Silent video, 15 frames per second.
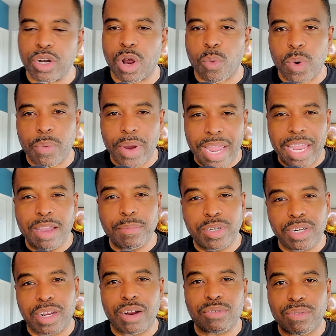know, we were able
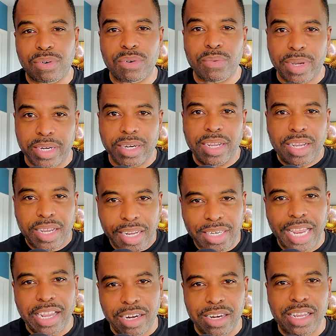to go through and
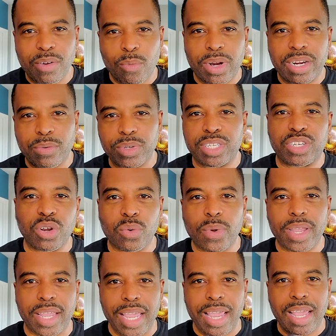take a look at what he was
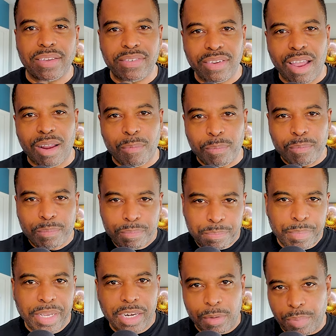doing and start
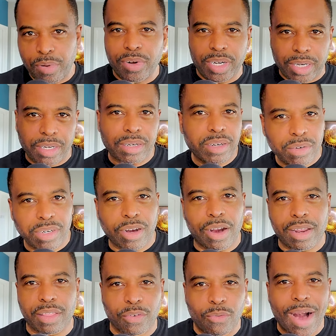picking and pulling
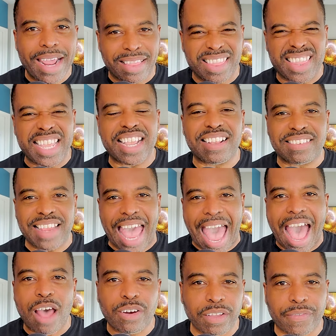the right things
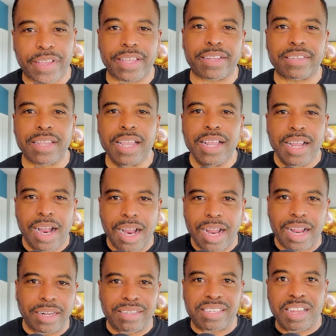out of his
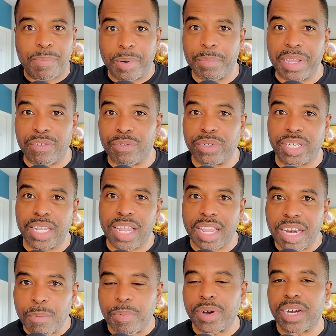supplement
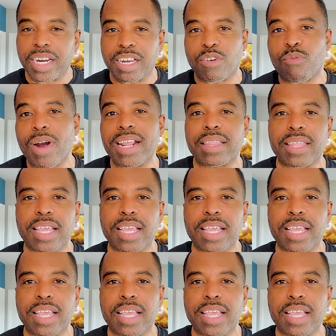routine and putting in the right